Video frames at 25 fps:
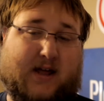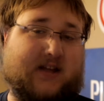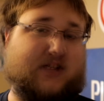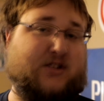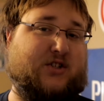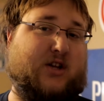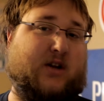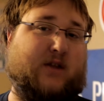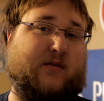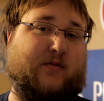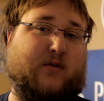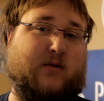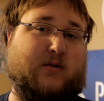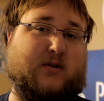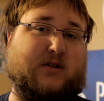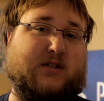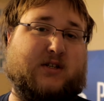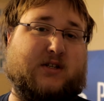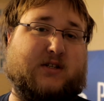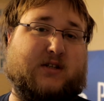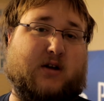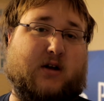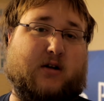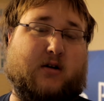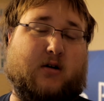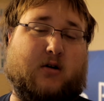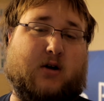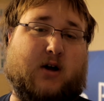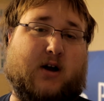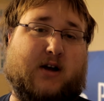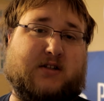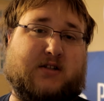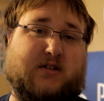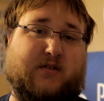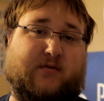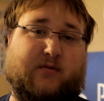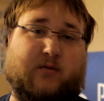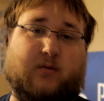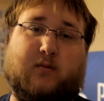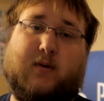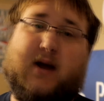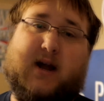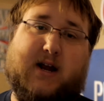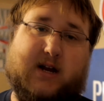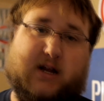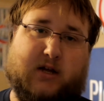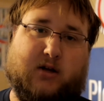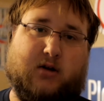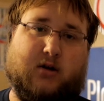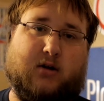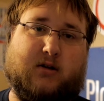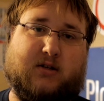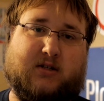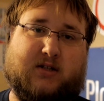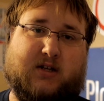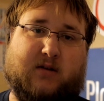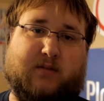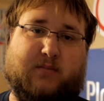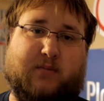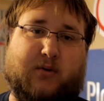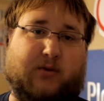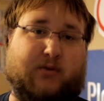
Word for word: Next Gen focuses on all kinds of variety content,